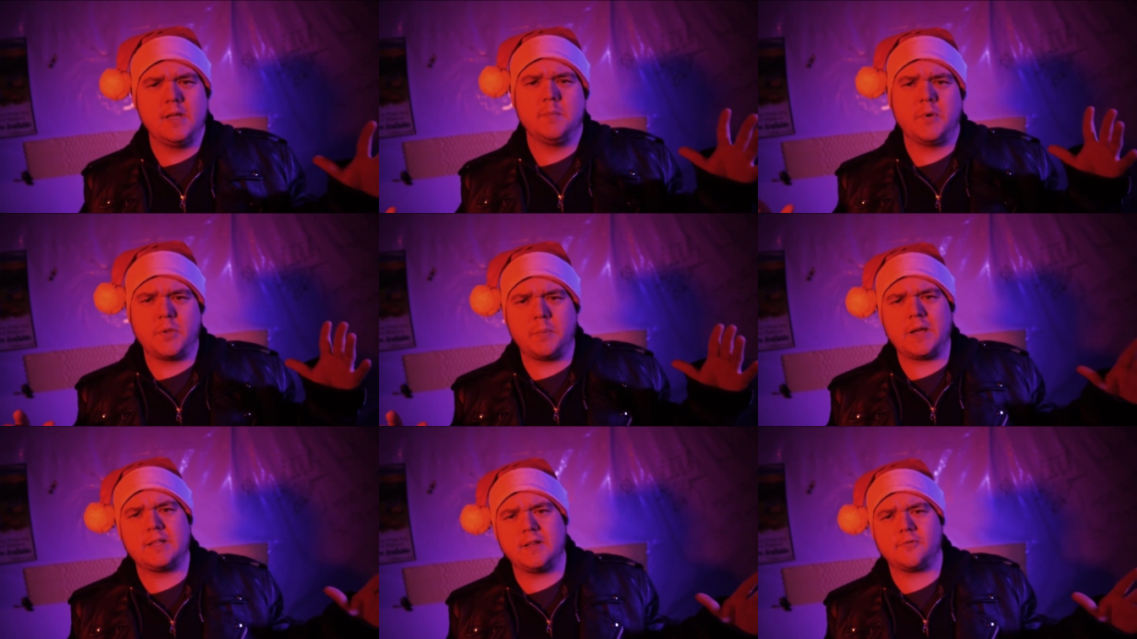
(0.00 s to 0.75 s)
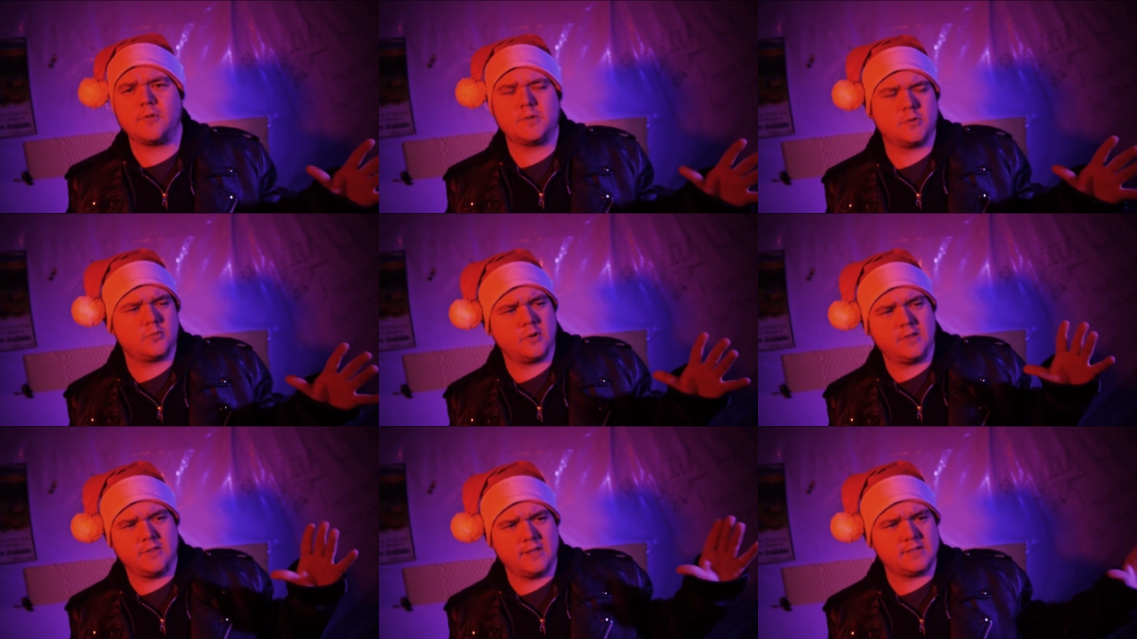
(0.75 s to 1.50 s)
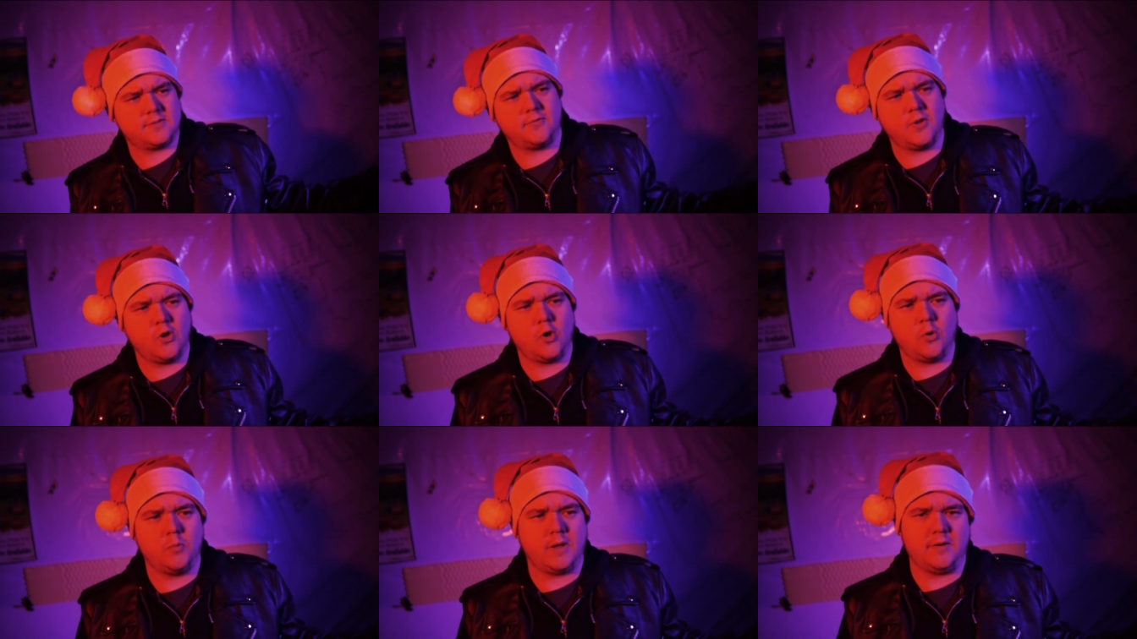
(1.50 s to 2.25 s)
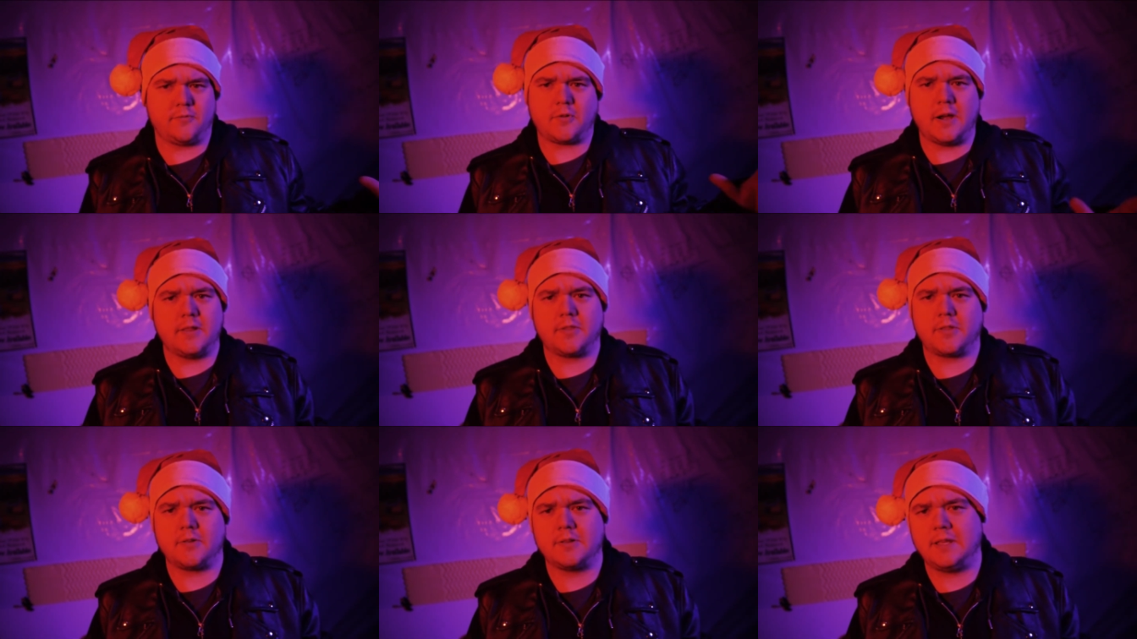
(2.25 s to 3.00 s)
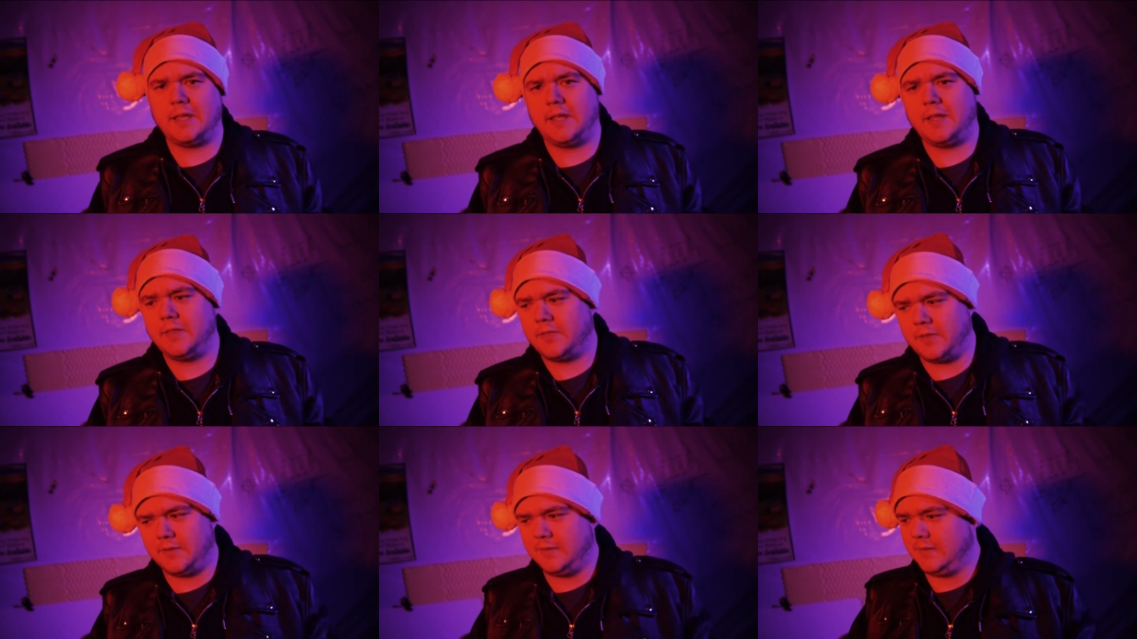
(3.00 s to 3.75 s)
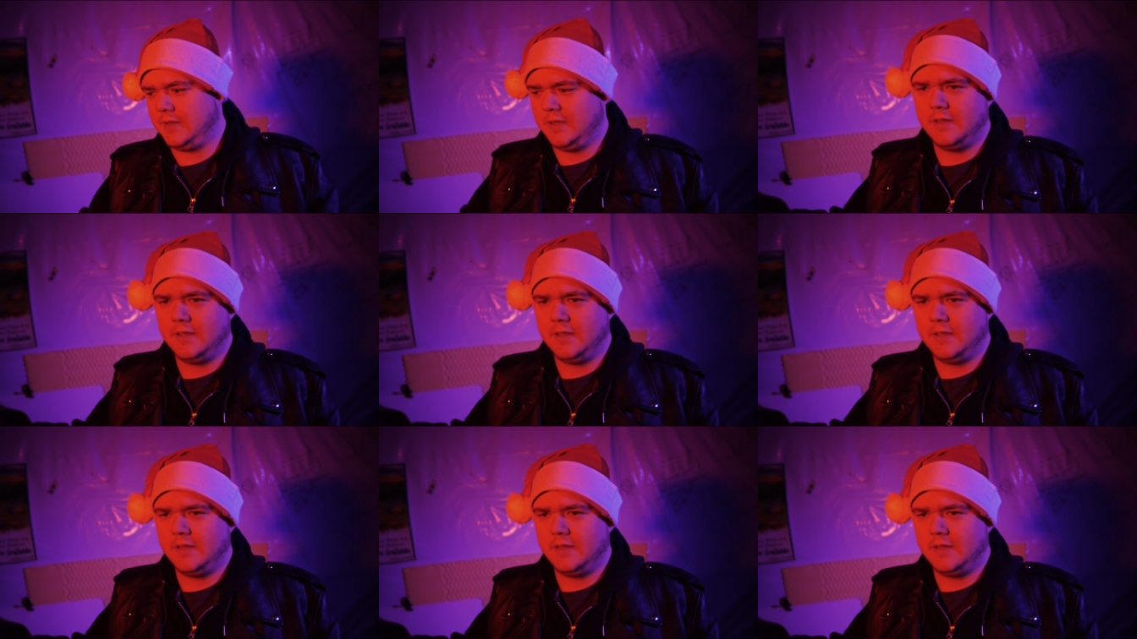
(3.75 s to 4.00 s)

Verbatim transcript: But the big difference between this film and Friday the 13th and